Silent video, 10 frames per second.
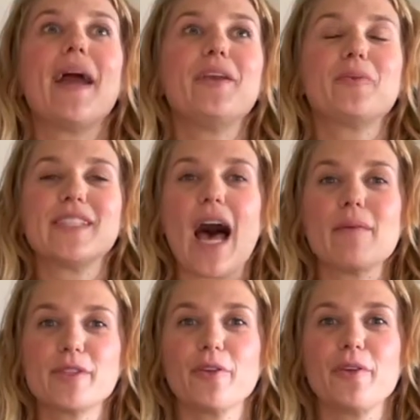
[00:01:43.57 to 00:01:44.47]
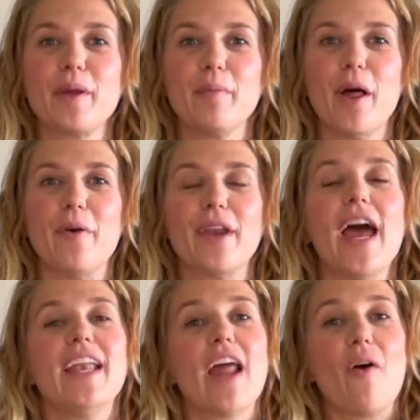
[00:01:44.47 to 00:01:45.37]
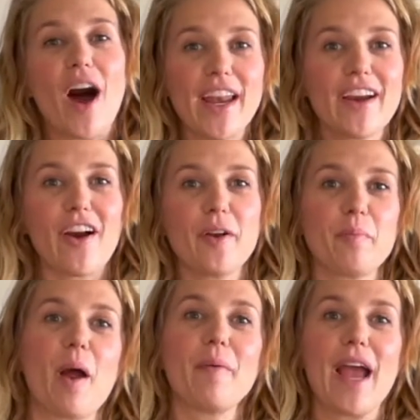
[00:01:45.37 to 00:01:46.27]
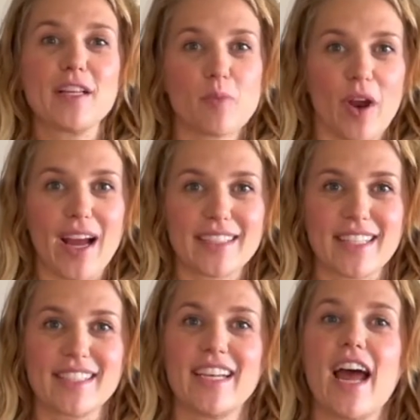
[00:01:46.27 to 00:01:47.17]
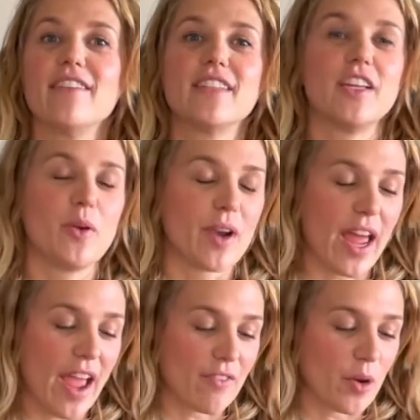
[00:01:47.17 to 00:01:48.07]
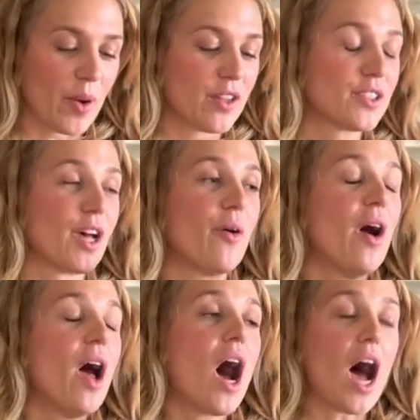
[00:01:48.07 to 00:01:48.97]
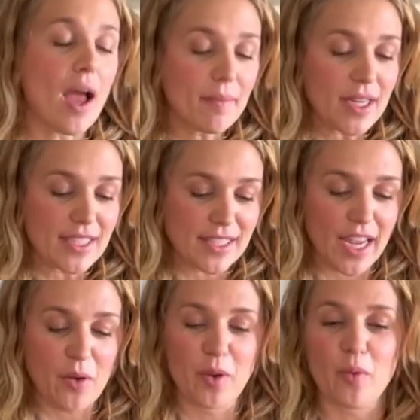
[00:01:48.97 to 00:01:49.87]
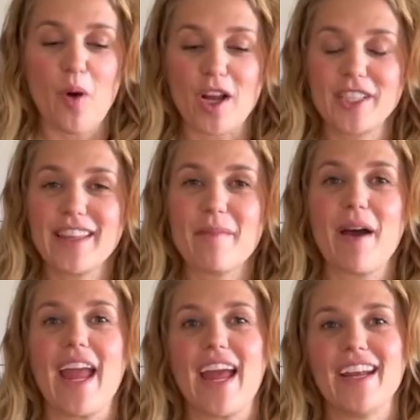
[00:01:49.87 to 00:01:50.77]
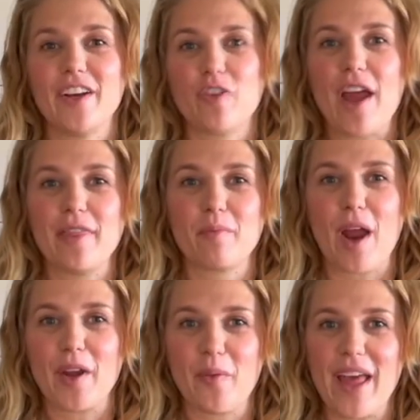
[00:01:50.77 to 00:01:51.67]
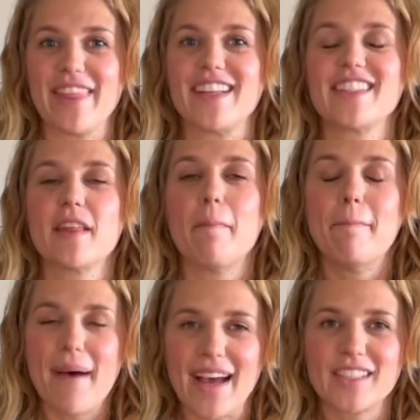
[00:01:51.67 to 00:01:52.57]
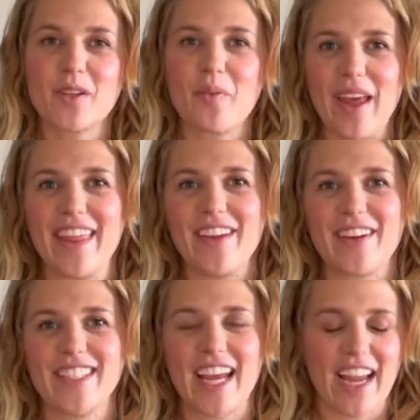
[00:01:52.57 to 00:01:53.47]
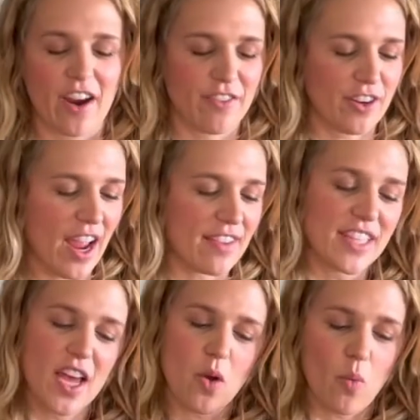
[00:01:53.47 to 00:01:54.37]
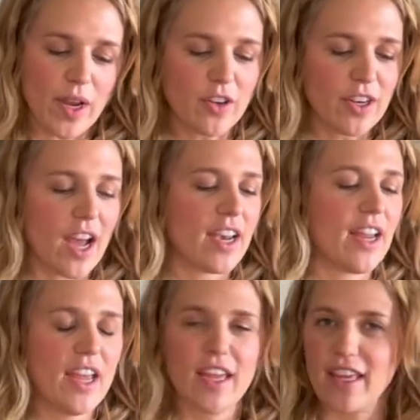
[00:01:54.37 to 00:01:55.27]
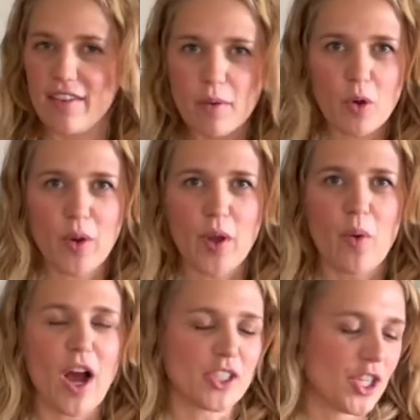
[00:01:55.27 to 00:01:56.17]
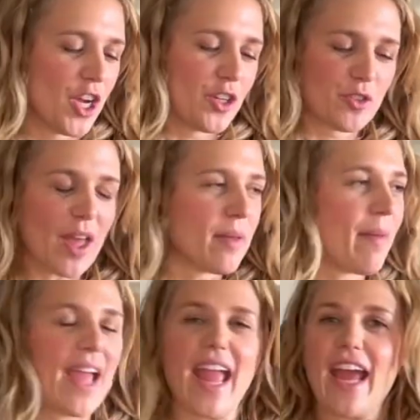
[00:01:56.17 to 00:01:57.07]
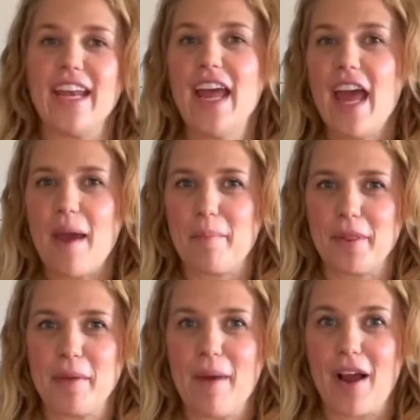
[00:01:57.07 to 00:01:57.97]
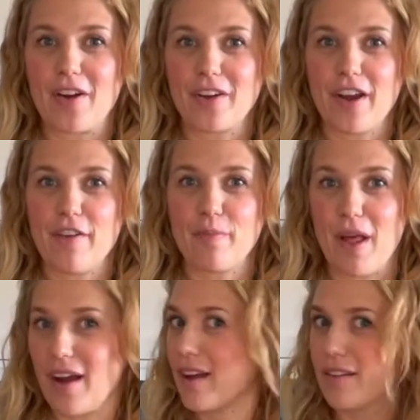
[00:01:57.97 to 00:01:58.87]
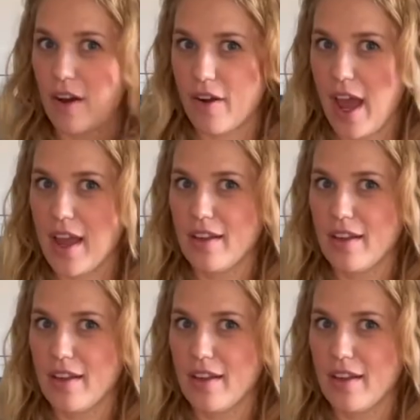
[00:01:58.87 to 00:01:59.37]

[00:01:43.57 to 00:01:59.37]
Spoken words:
was absolutely blown. Now, Ina Garten probably has more access to knives than you and I ever will, so I'm gonna stick with washing them by hand and drying them right away. That's the best way that you can take care of your knives. When you're done, give them a quick wash, dry them by hand, and put them back on your knife block, okay?